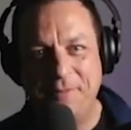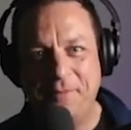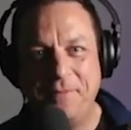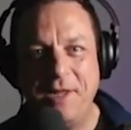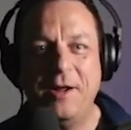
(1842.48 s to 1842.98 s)

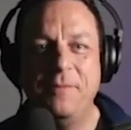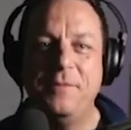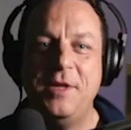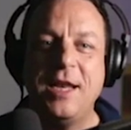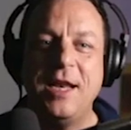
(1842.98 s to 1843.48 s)
you know,
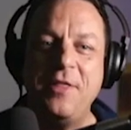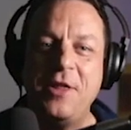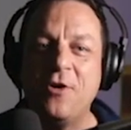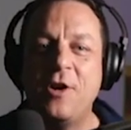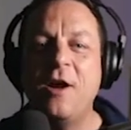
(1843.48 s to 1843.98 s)
you can hit
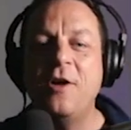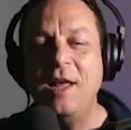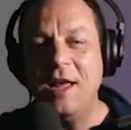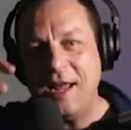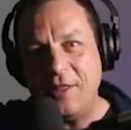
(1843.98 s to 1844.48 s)
the odd note,
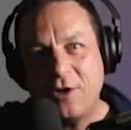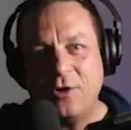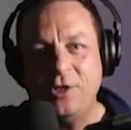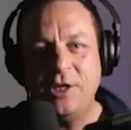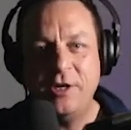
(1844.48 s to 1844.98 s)
hit the
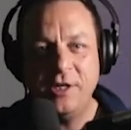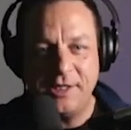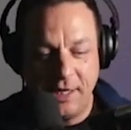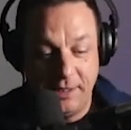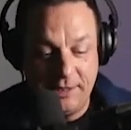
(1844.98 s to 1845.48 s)
contours
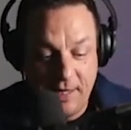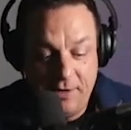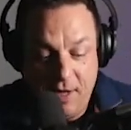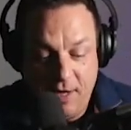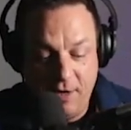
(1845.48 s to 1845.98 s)
and
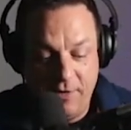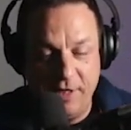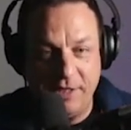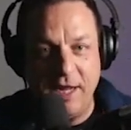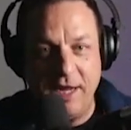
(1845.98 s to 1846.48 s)
sound like you're in
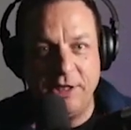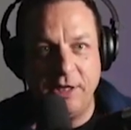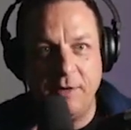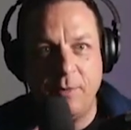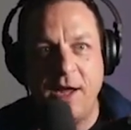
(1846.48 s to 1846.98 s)
the
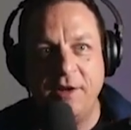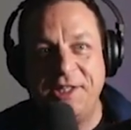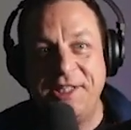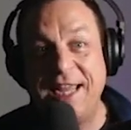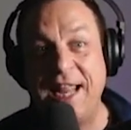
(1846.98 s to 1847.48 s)
section without
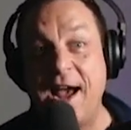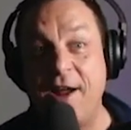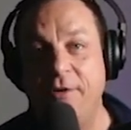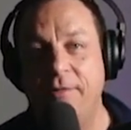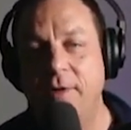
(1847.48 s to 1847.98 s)
sticking
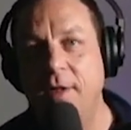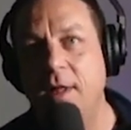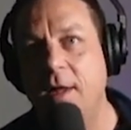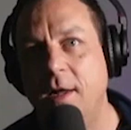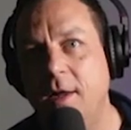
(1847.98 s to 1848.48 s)
out.
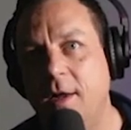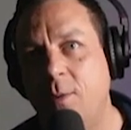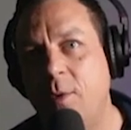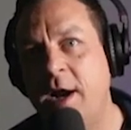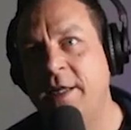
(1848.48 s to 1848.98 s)

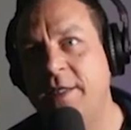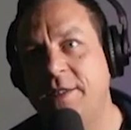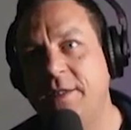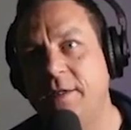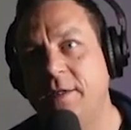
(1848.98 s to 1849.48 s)

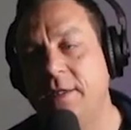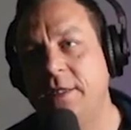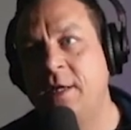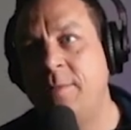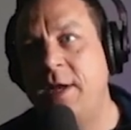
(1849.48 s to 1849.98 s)
Whereas
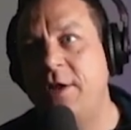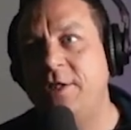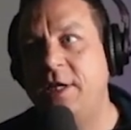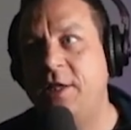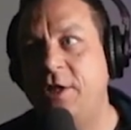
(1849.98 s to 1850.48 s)
somebody
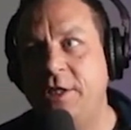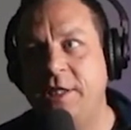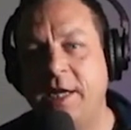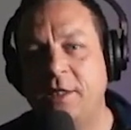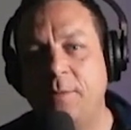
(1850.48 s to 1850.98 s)
who's an
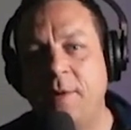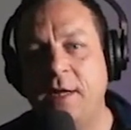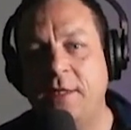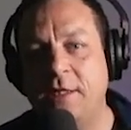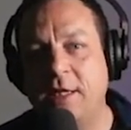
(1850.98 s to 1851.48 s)
enthusiast
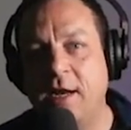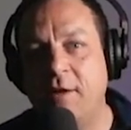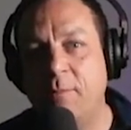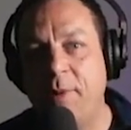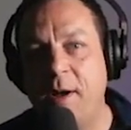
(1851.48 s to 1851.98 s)
might just kind
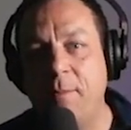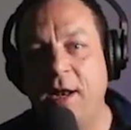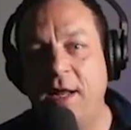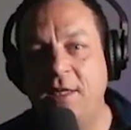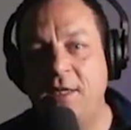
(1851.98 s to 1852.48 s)
of
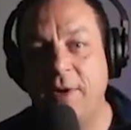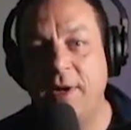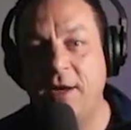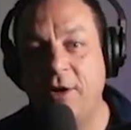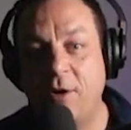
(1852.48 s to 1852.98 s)
bumble into
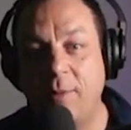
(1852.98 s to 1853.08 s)
it, you know, go.